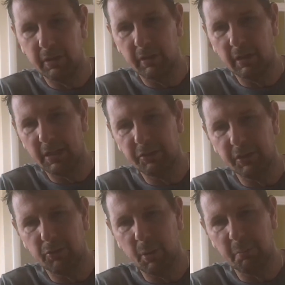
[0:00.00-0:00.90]
they're
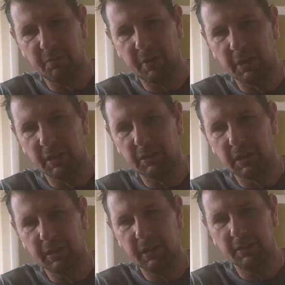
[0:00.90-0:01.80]
actually crimped very
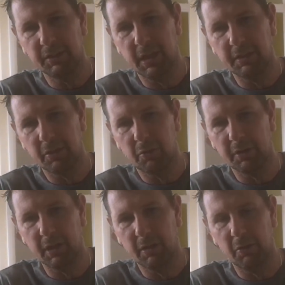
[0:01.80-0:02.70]
nicely inside the
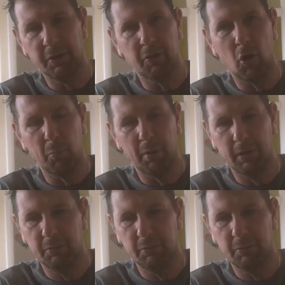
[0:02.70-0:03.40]
crocodile on the copper,